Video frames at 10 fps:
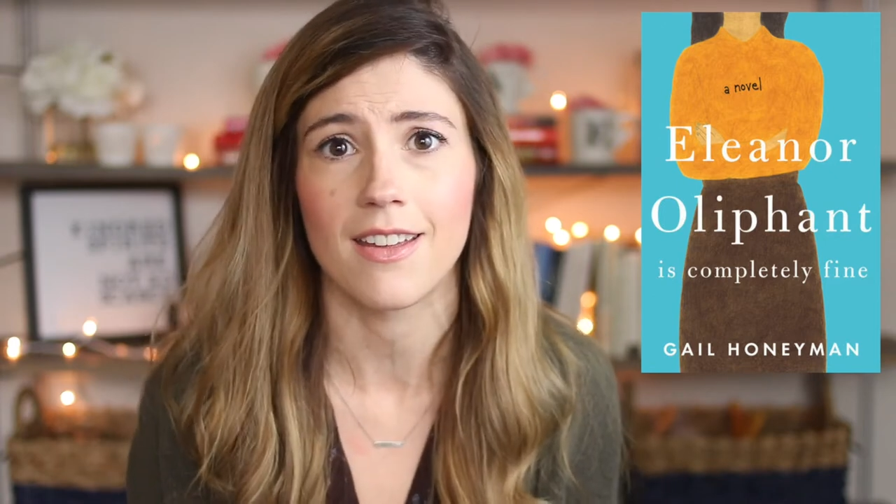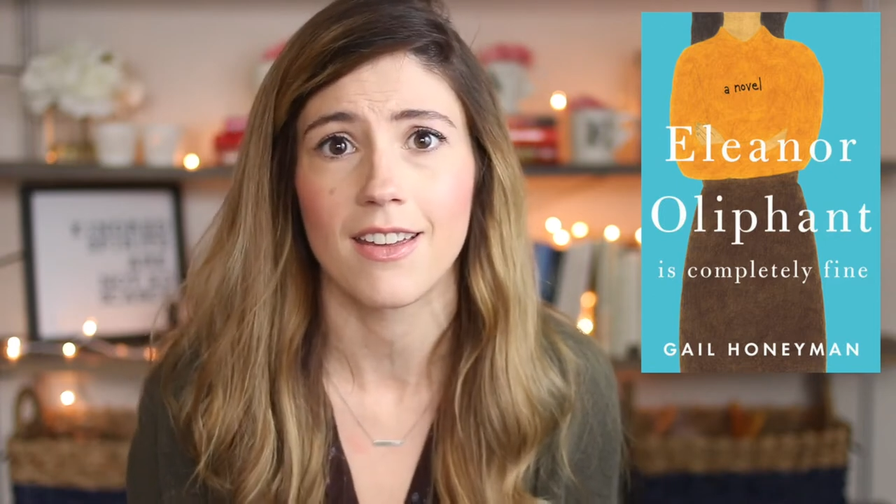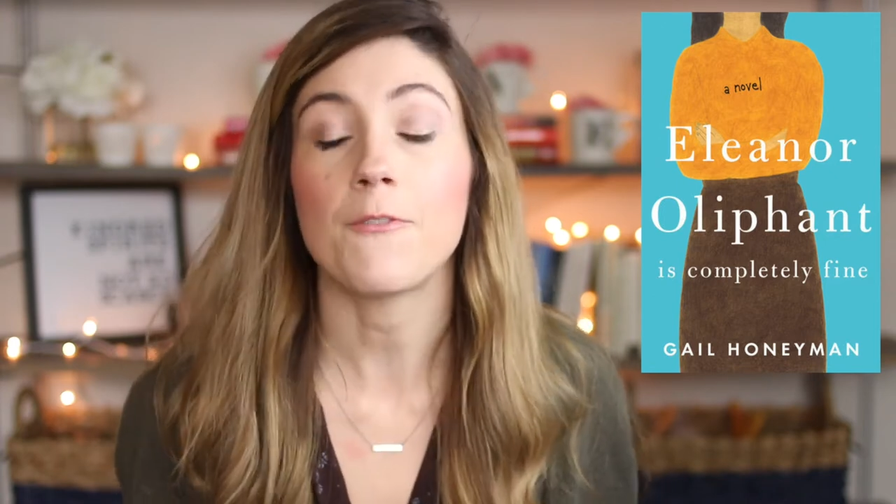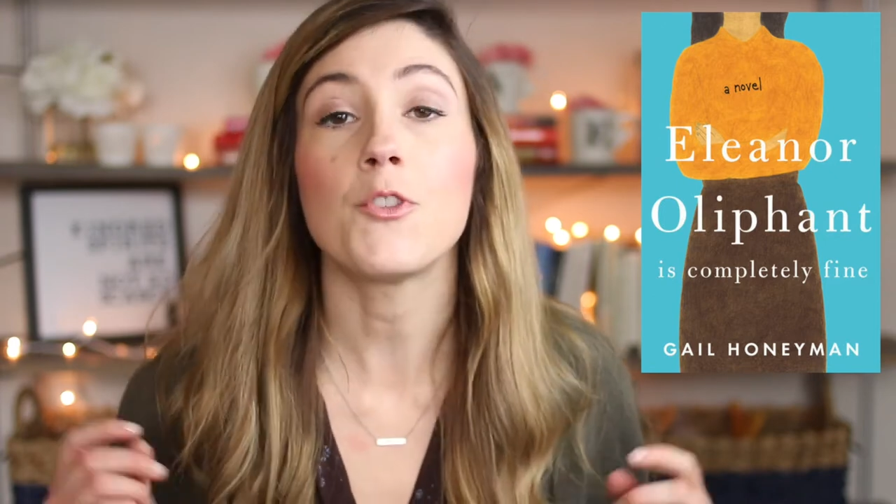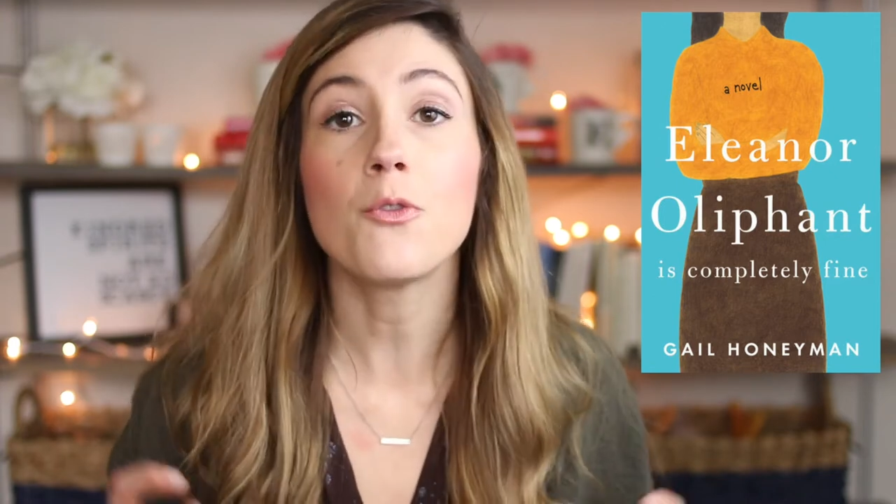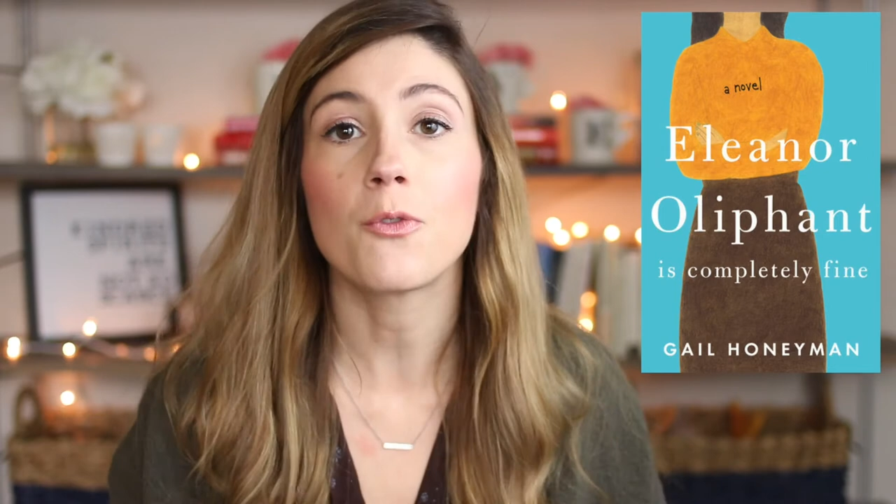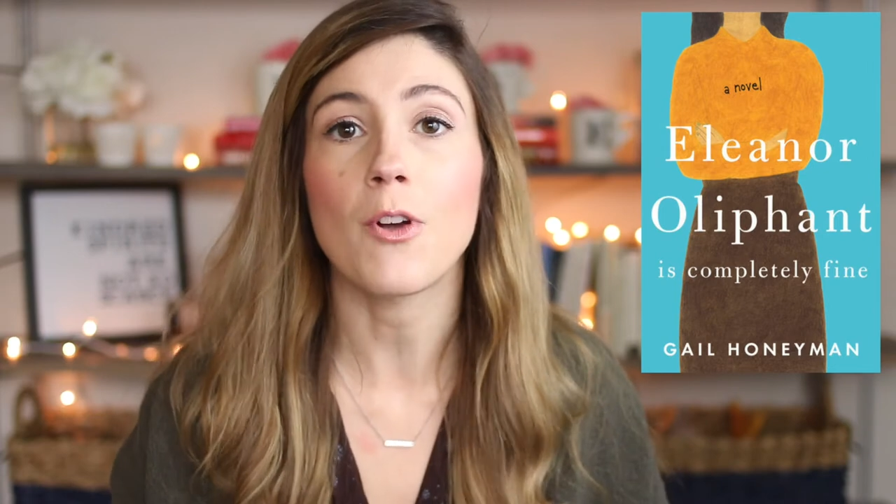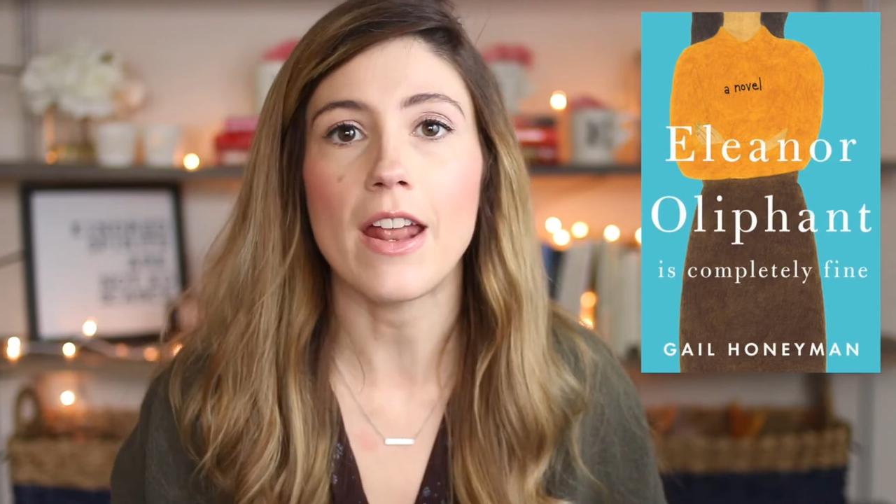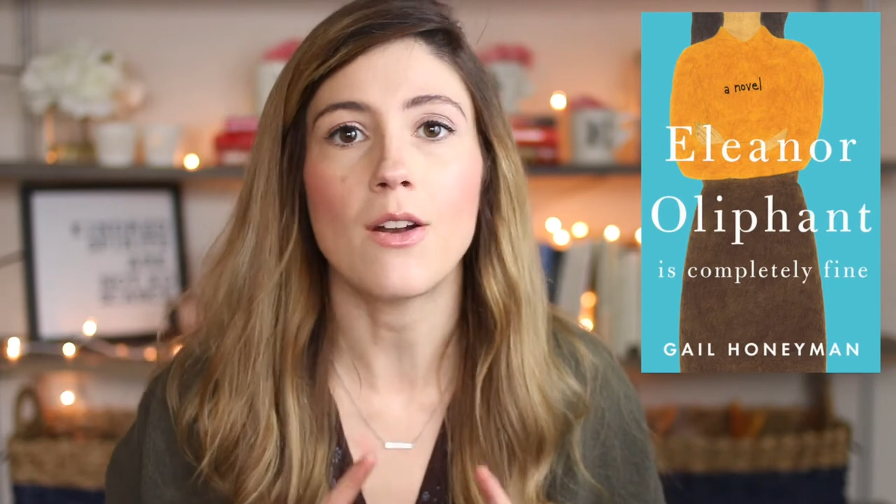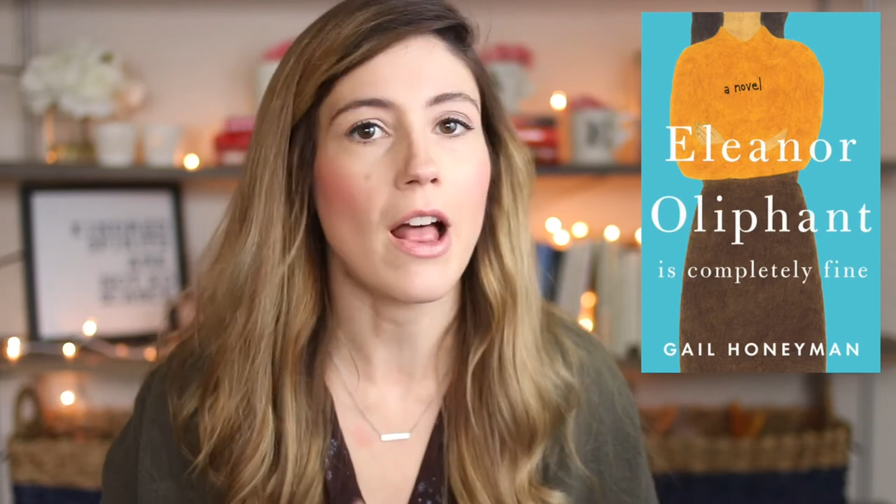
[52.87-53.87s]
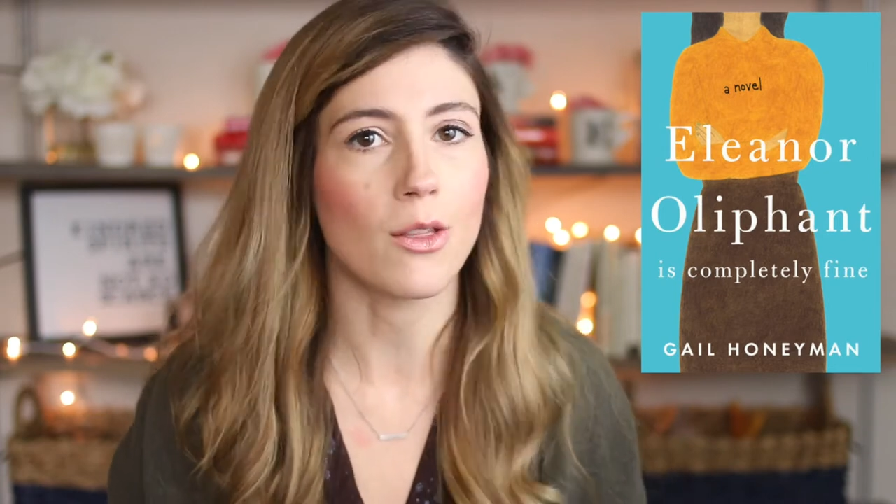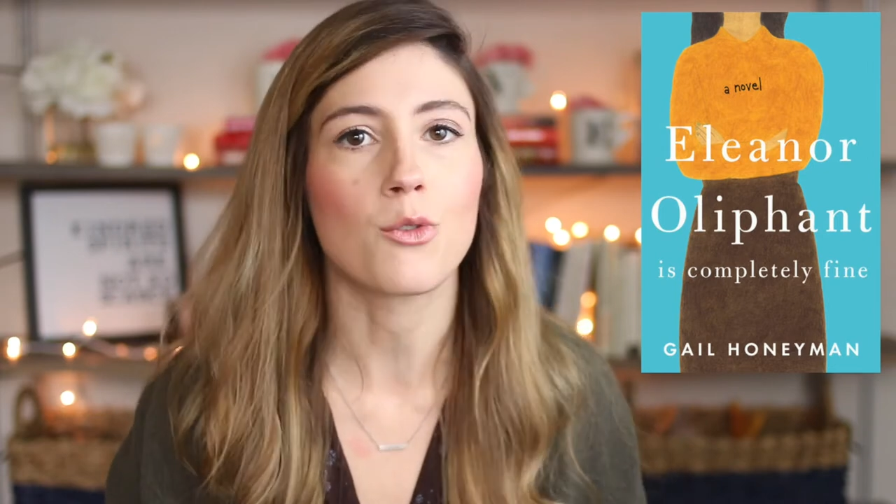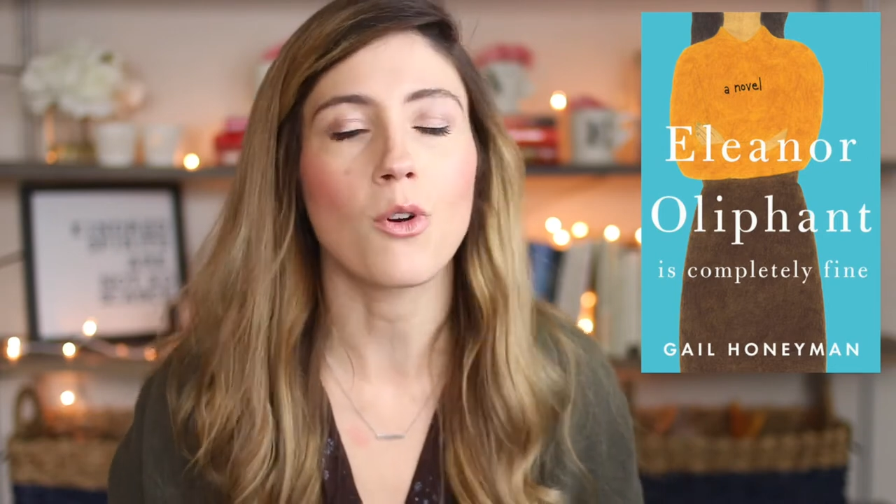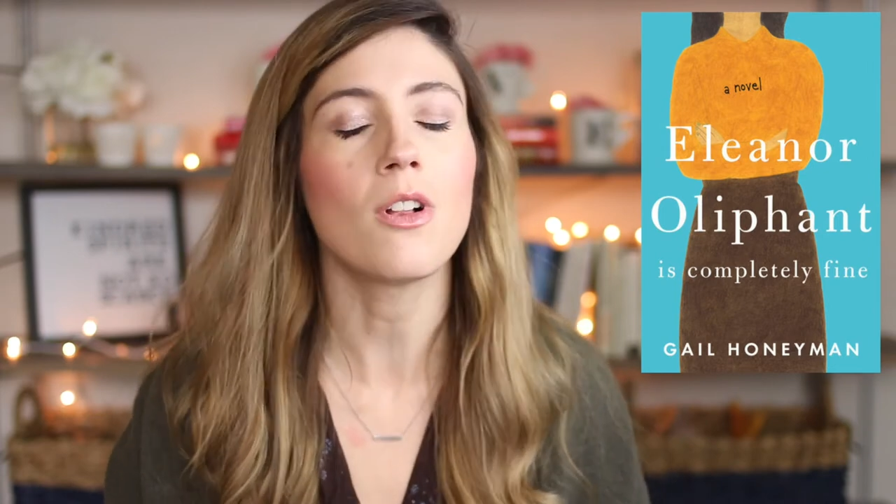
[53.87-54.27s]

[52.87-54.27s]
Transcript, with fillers: If you've read Eleanor